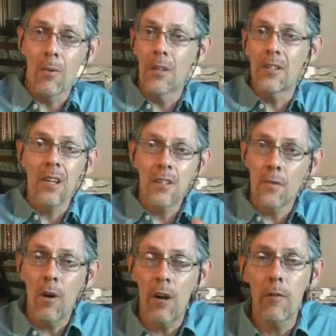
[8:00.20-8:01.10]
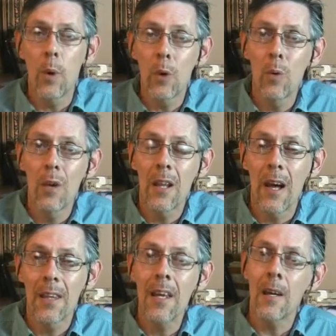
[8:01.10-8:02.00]
or the sons of God, if you want to call it
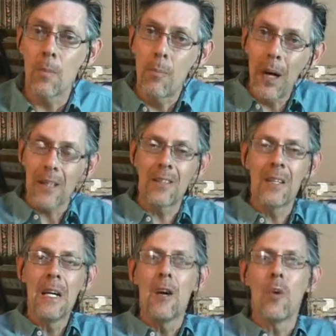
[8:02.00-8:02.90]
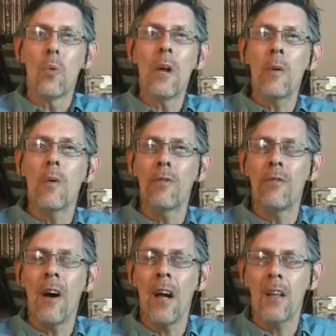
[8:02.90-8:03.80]
like that, but we will
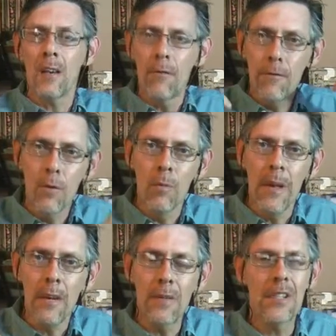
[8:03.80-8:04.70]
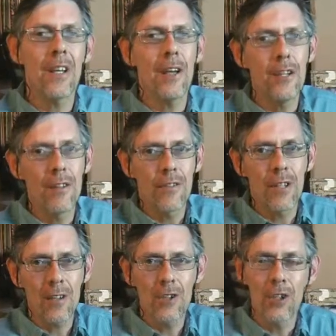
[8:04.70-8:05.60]
find the full manifestation of
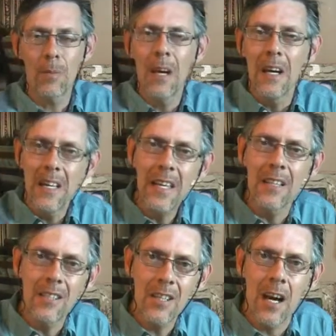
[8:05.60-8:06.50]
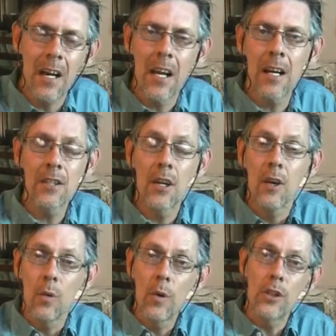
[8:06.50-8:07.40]
sonship inside us,
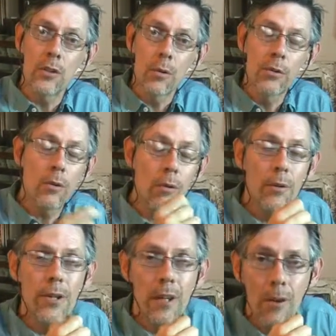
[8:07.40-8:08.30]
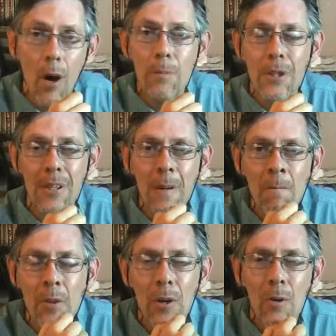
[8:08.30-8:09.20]
which is also called the adoption,
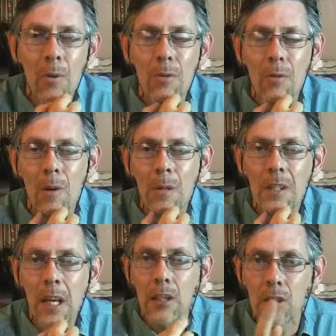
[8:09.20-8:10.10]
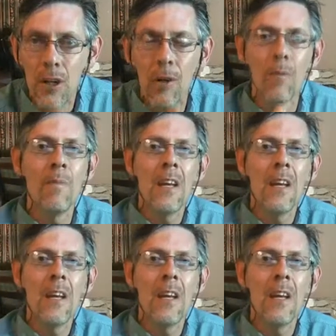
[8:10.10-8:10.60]
according to Romans 8. So,